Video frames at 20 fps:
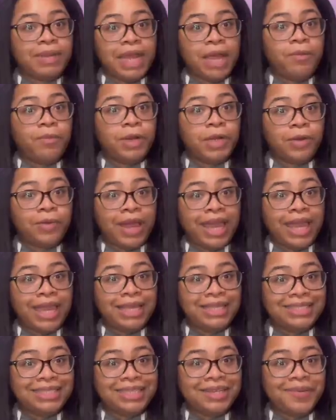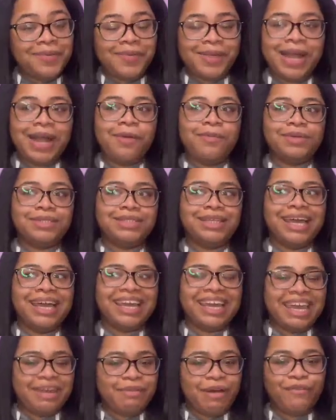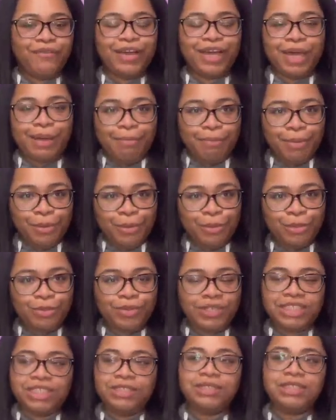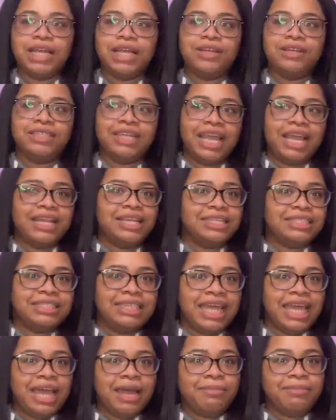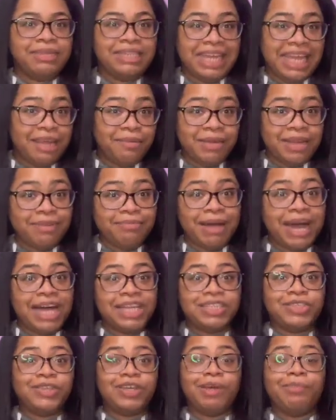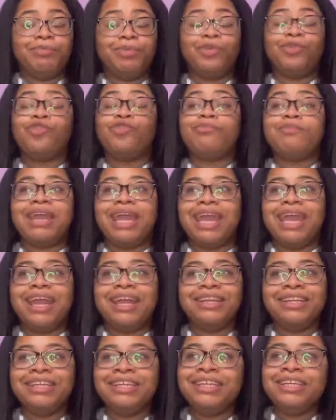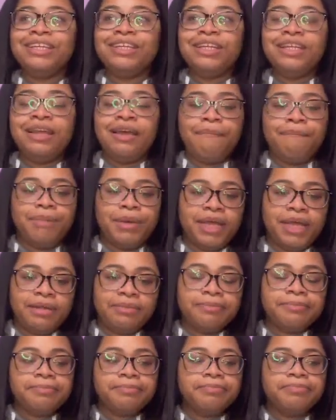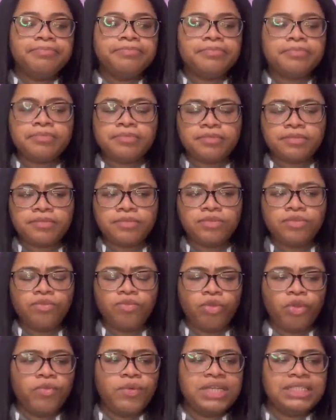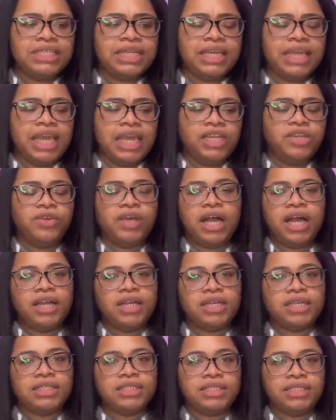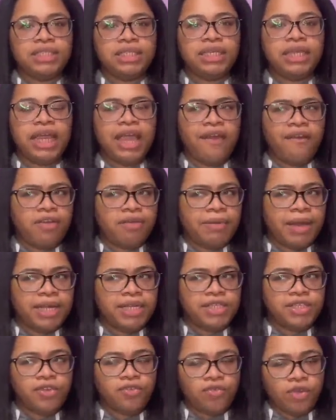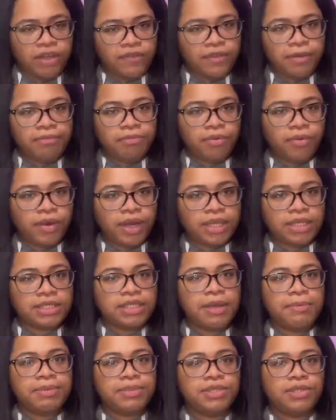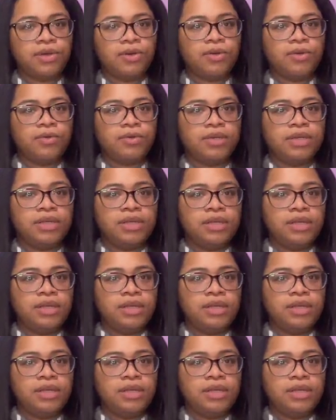that 108 where I was, like, in my fucking boots when she was out here dating this damn demon monster computer man? But once again, you kind of can see everybody's grieving point this episode.